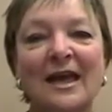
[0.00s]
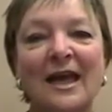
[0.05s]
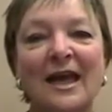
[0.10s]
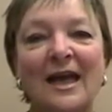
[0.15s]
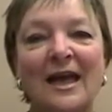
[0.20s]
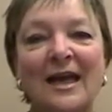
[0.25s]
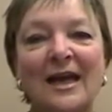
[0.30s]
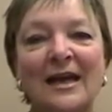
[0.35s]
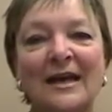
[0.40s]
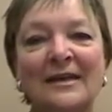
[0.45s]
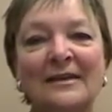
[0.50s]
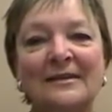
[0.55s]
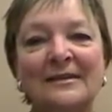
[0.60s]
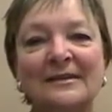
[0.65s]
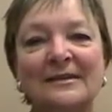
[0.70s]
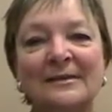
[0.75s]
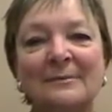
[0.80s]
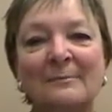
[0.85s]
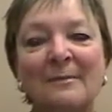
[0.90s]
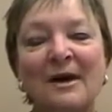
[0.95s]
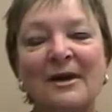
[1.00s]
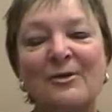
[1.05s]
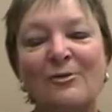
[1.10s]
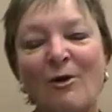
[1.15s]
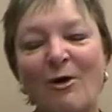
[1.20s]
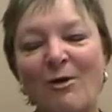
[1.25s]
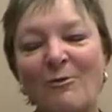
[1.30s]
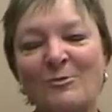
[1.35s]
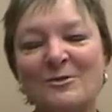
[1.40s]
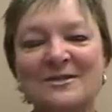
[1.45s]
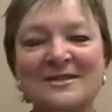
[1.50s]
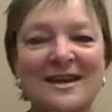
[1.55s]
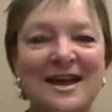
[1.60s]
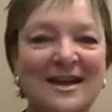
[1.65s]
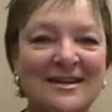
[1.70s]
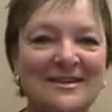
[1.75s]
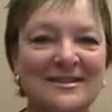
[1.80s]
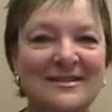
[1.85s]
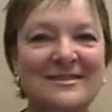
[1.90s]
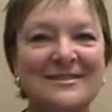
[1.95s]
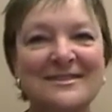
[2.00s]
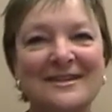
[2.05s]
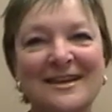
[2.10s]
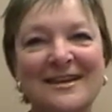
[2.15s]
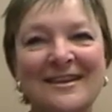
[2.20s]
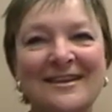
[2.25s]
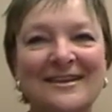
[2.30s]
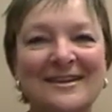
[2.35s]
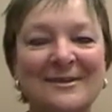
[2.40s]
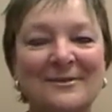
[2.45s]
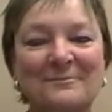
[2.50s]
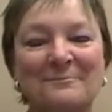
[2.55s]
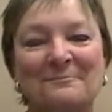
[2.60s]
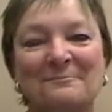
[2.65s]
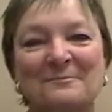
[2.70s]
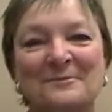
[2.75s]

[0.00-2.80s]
And my goal was not to set any